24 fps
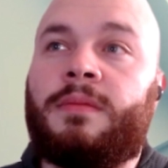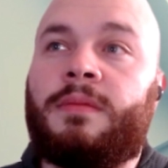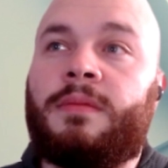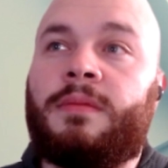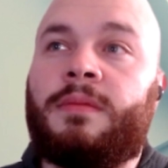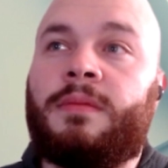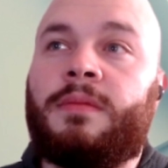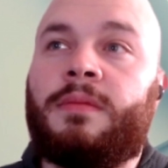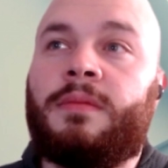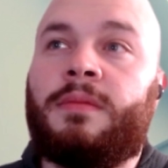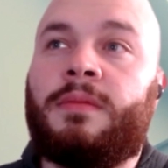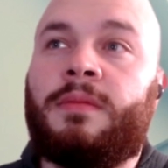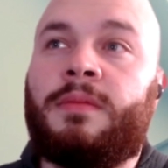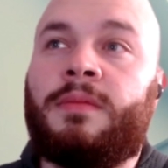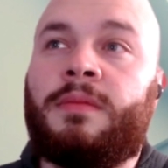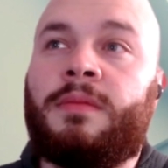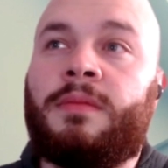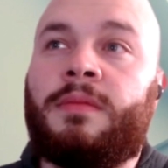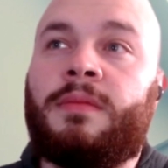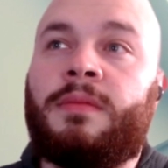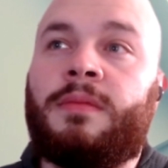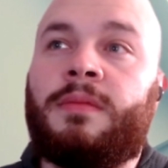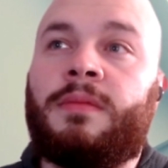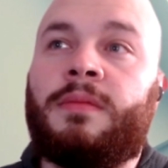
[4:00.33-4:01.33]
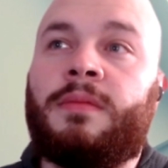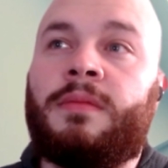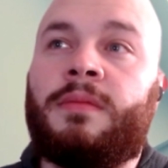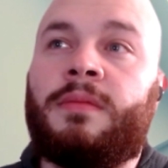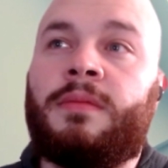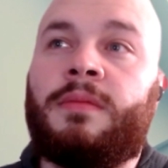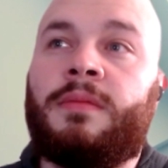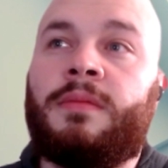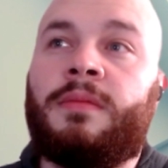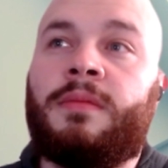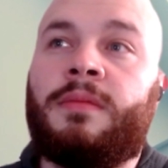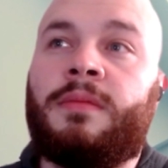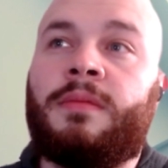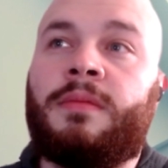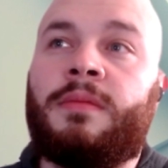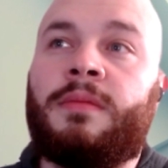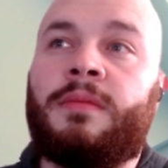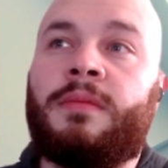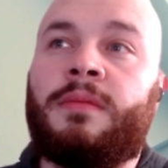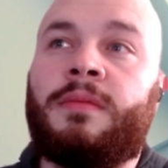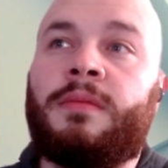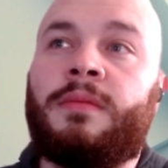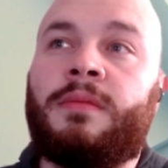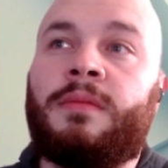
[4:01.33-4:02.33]

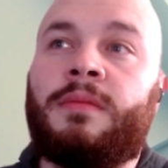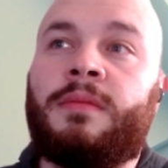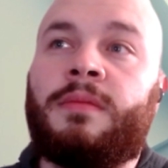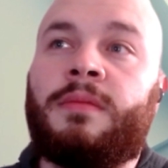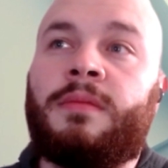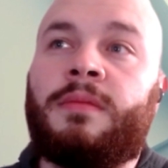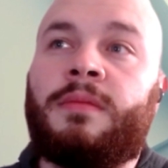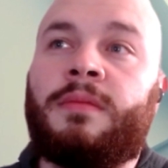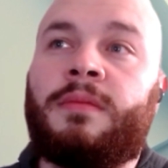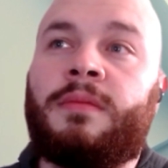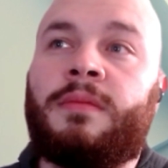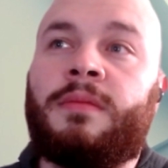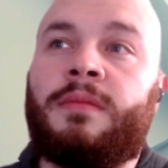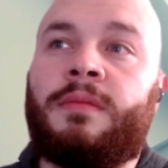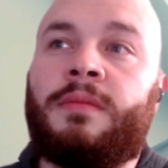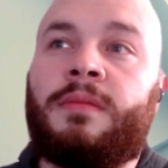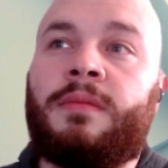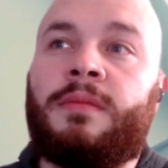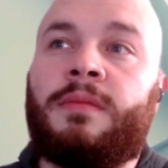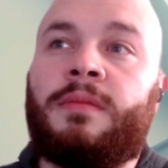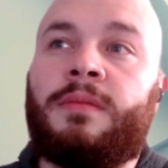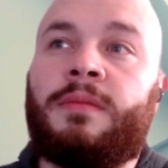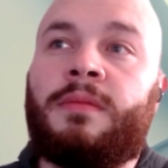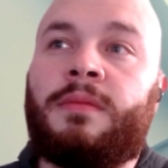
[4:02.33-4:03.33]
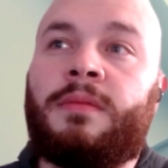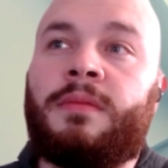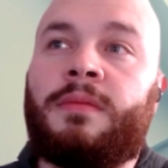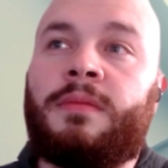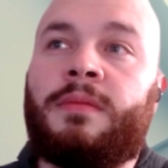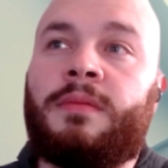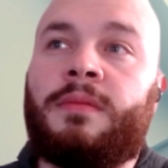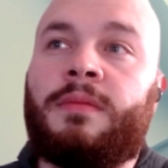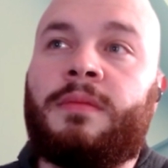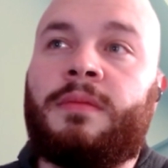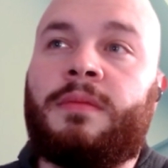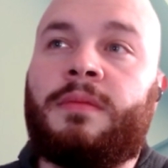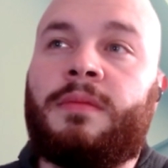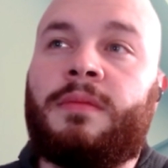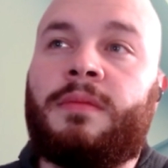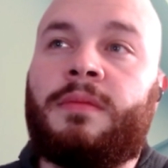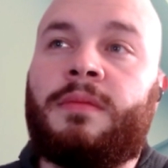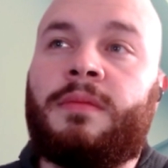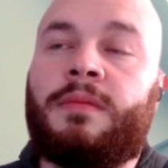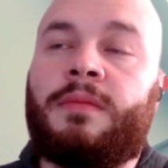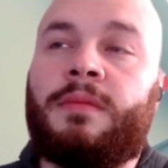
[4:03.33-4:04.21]
(not speaking)